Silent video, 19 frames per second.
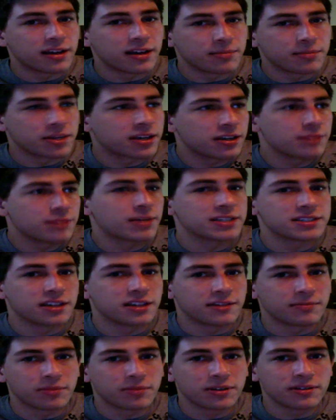I'm gonna kill myself.
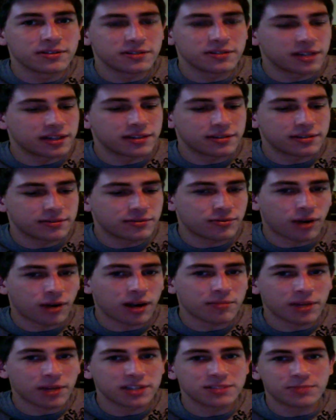I'm gonna like crack
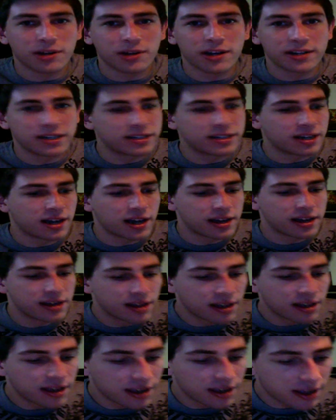my spine and die.
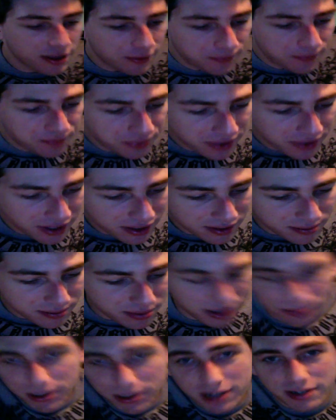But
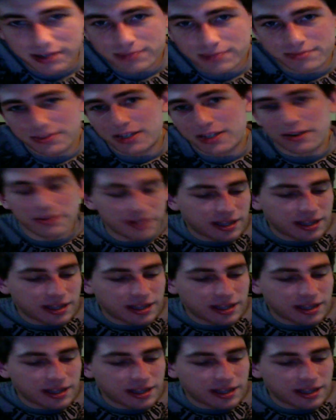I'm not gonna.